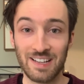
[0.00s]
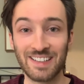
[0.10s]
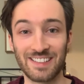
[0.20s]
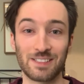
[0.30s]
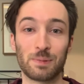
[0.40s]

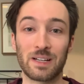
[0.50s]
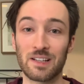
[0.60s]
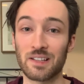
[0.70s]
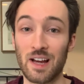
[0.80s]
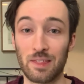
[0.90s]
is
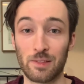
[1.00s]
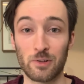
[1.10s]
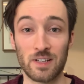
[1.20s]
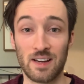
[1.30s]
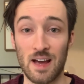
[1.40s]
because I think their
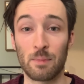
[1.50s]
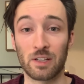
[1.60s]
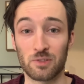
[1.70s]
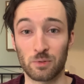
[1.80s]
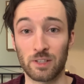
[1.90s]
dynamic
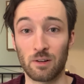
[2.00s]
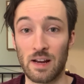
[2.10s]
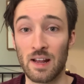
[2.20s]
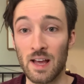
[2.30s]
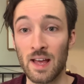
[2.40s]
is really great.